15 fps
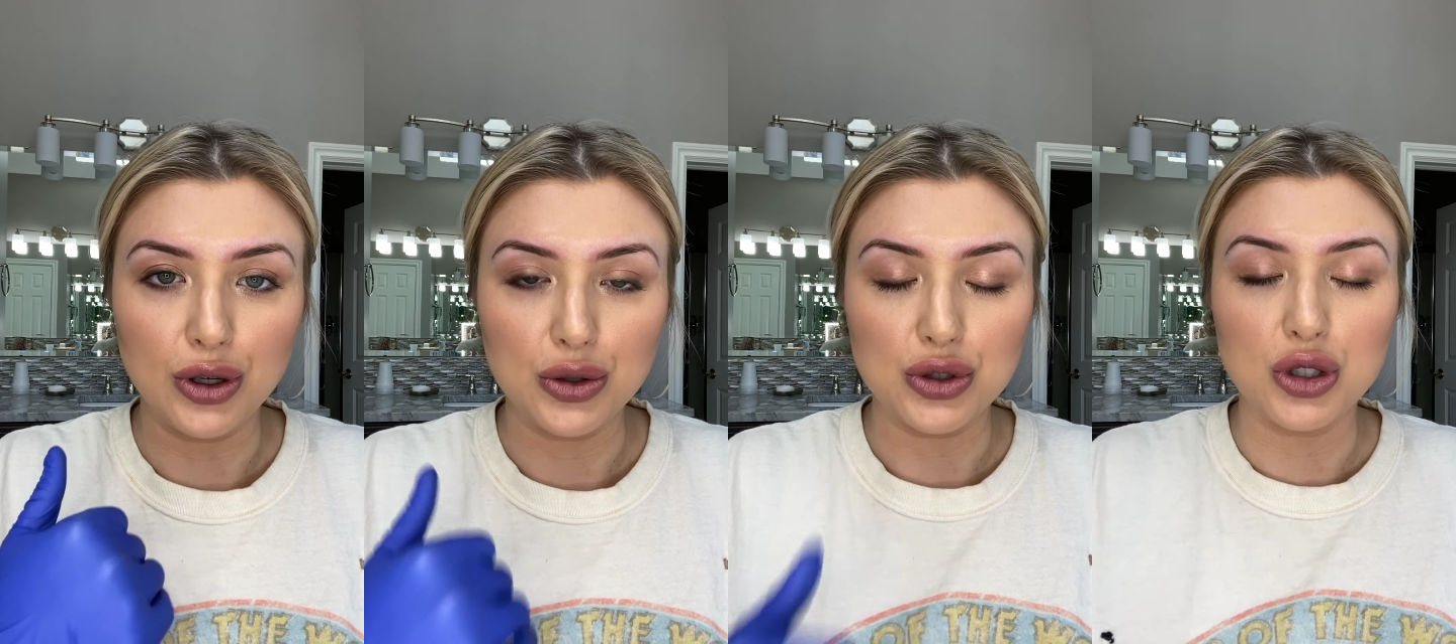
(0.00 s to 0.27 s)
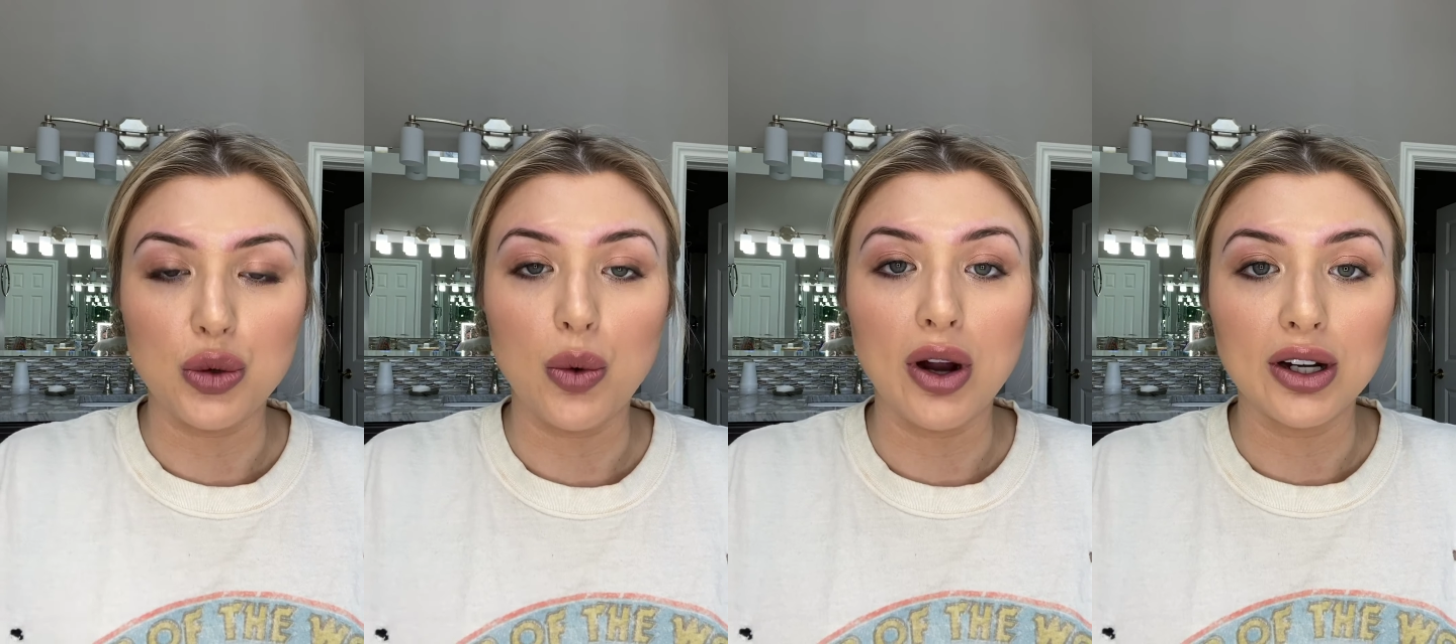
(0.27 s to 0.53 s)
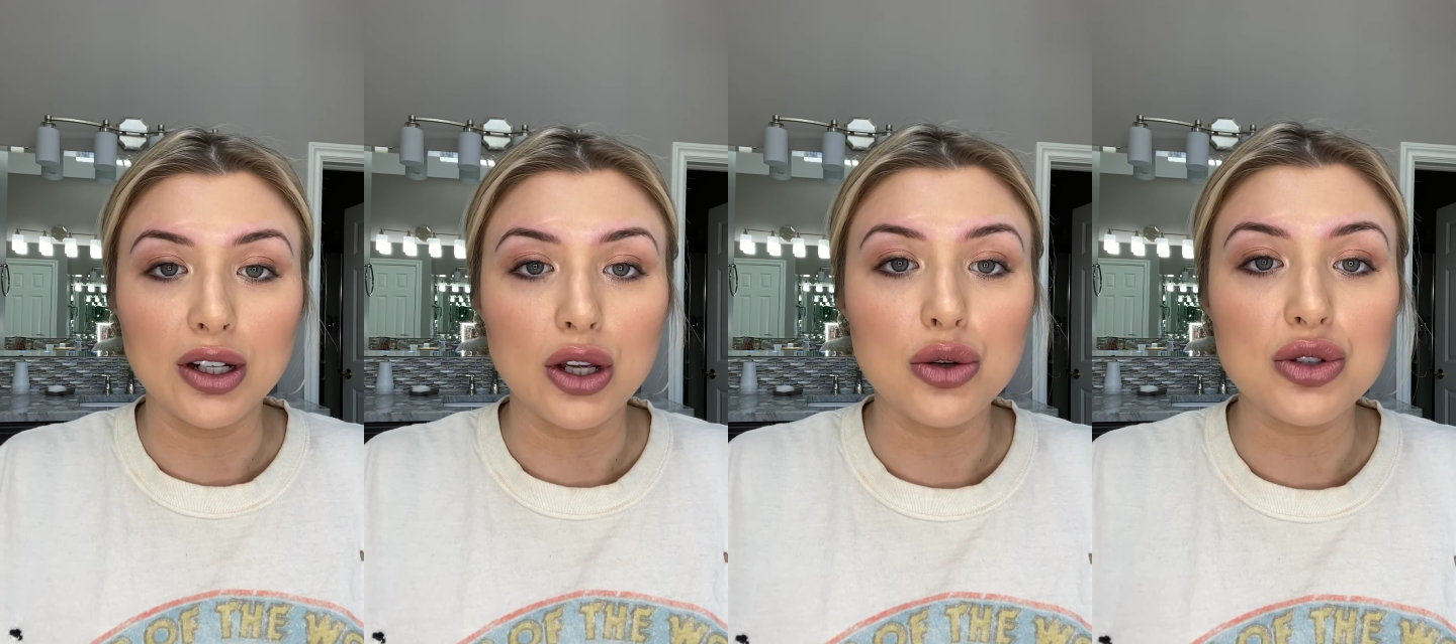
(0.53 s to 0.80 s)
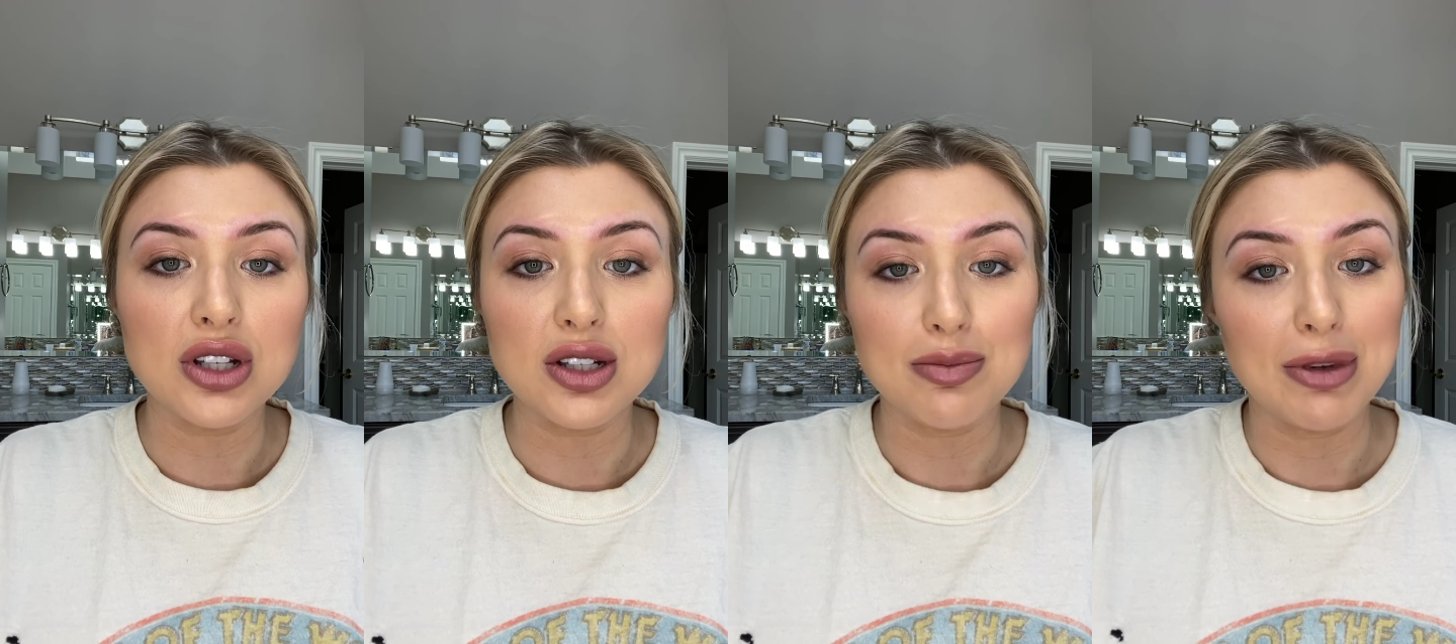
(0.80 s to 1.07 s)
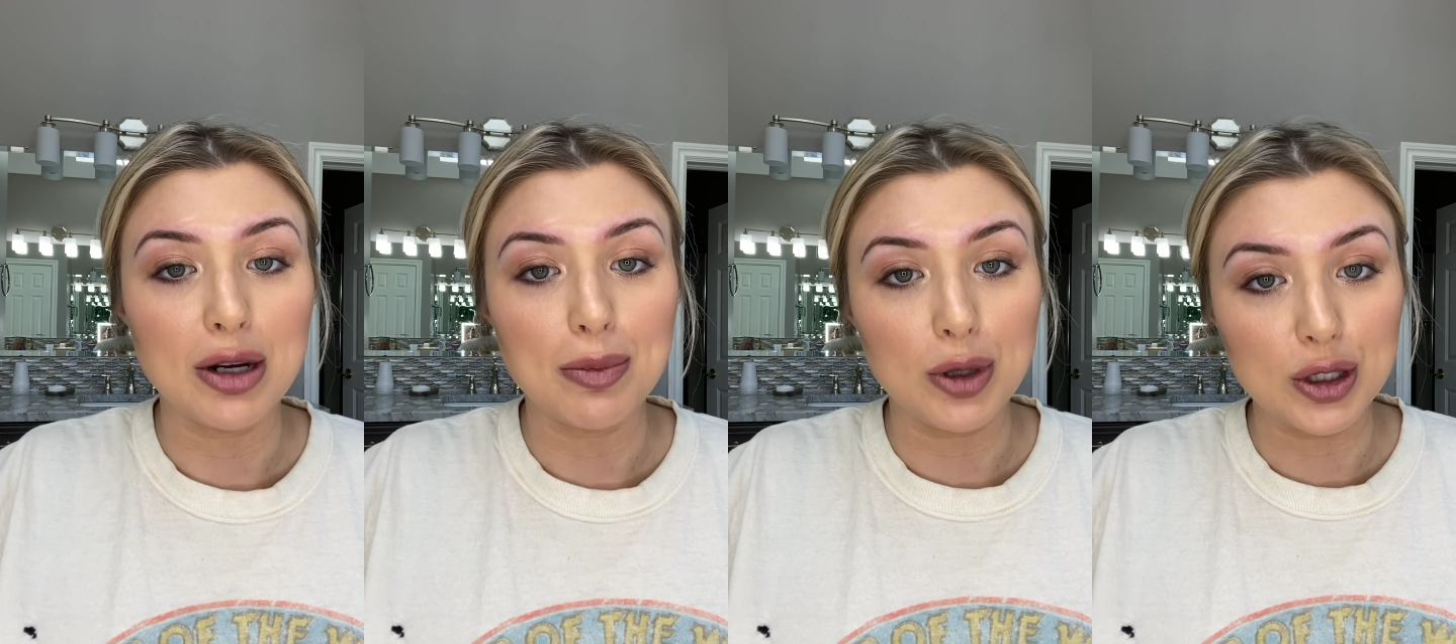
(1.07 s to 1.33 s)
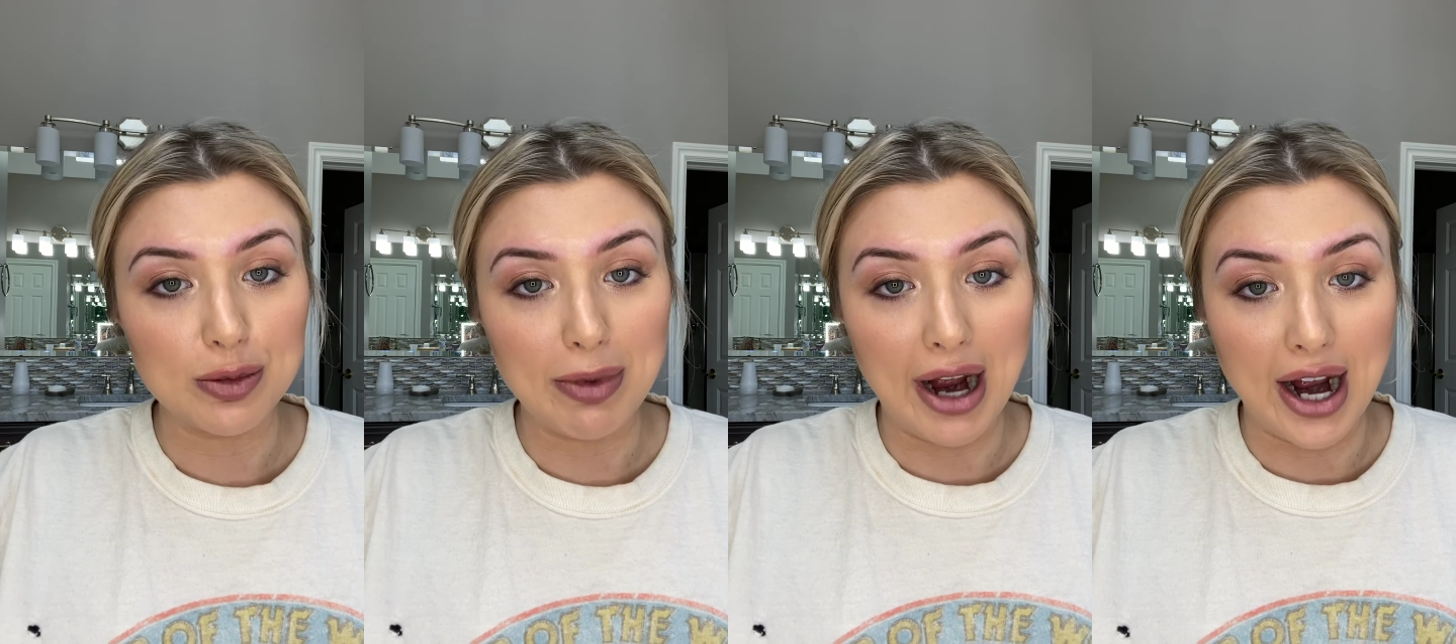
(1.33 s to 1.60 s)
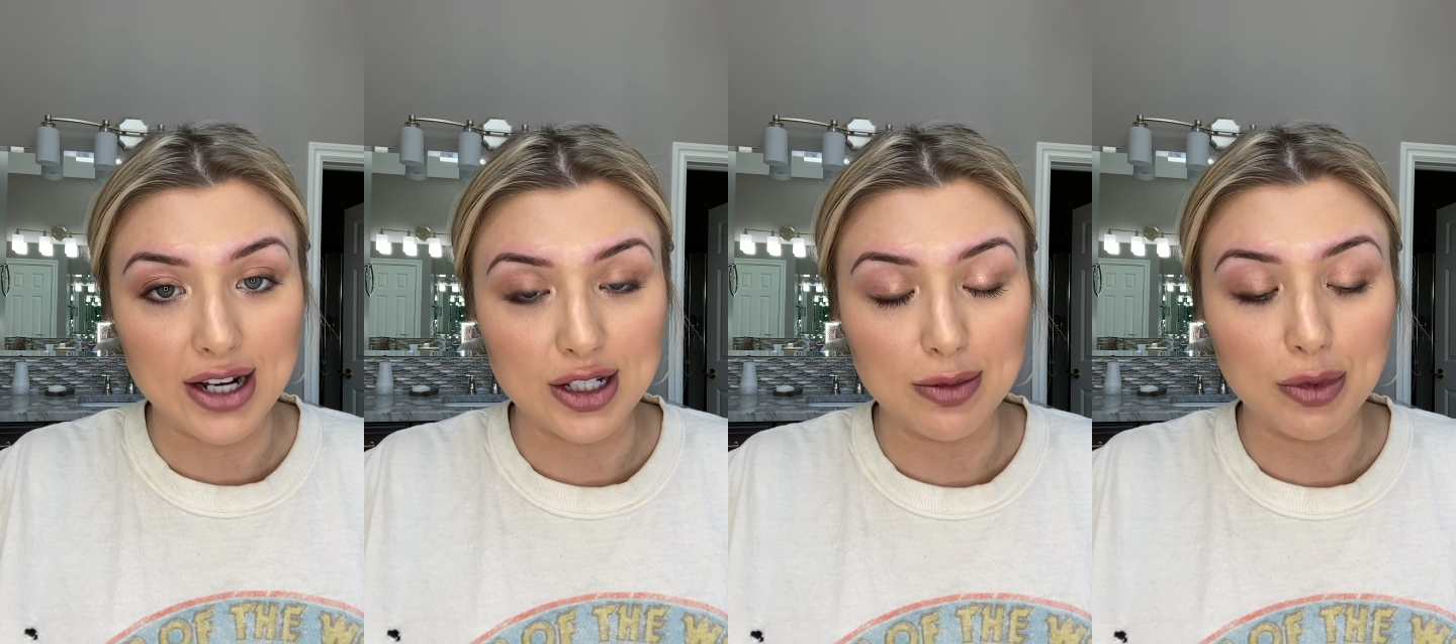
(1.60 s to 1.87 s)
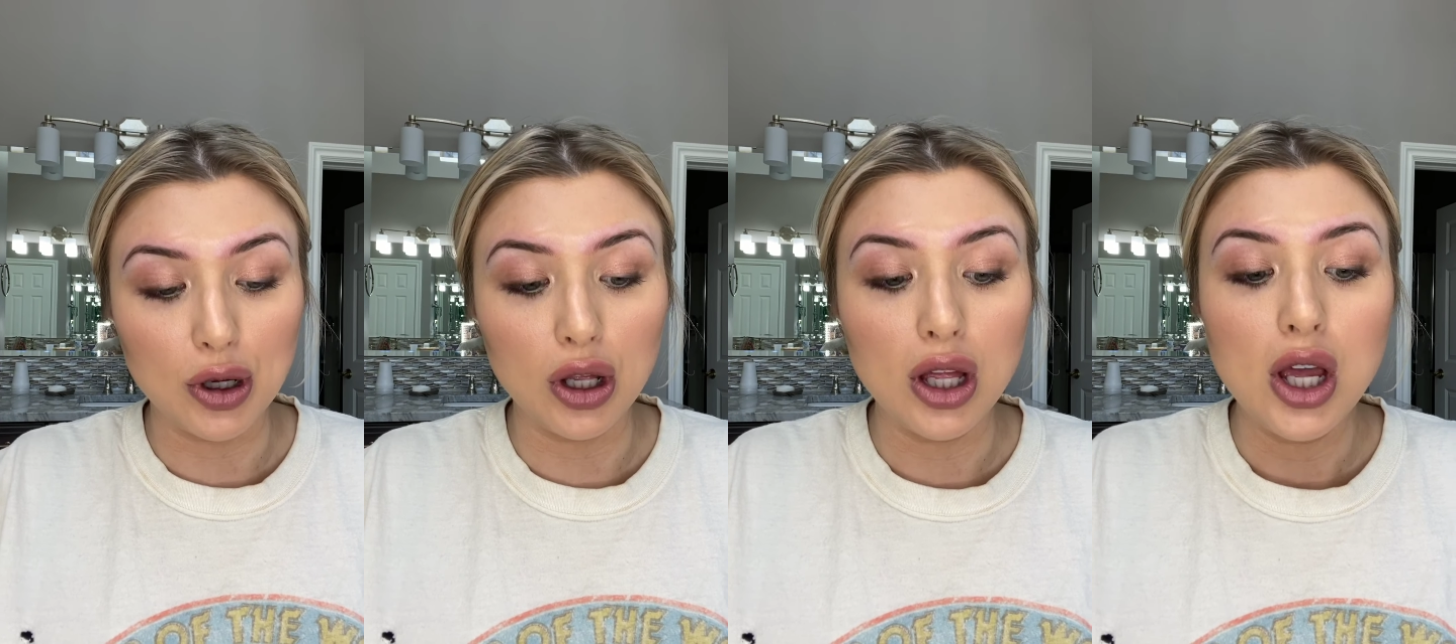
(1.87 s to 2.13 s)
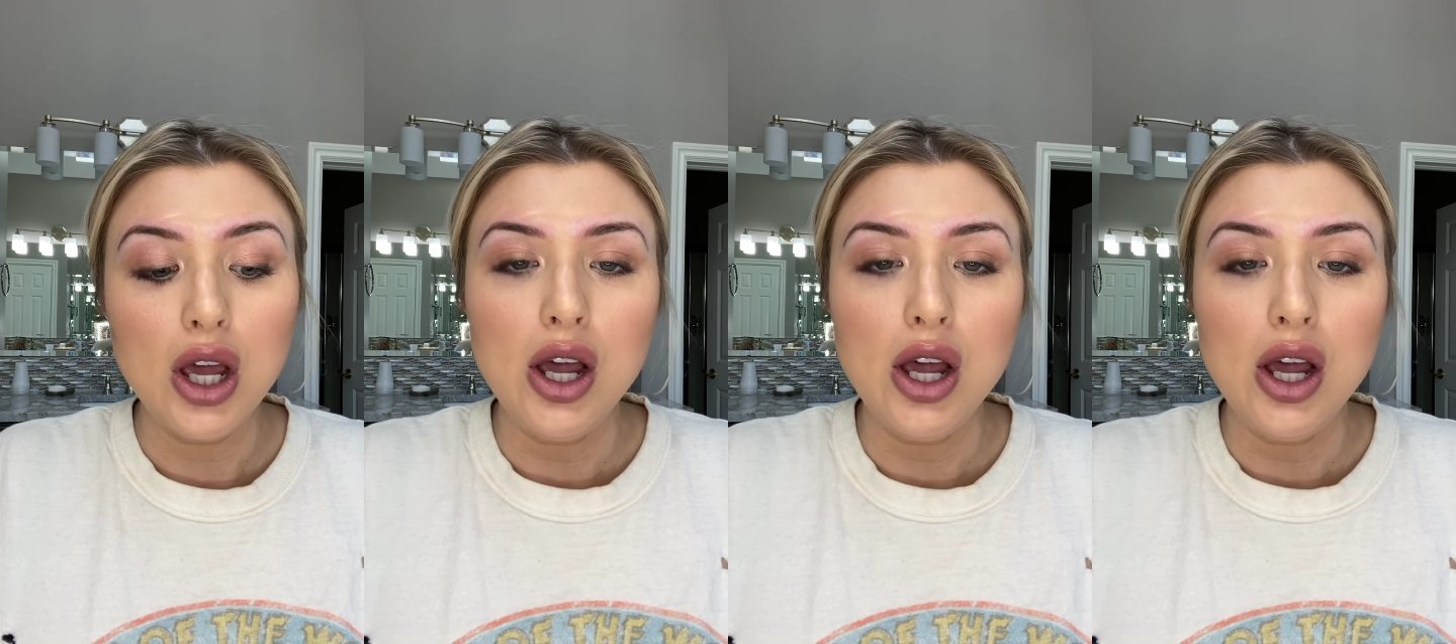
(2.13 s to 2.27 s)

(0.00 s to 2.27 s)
So you wanna use as minimal as possible.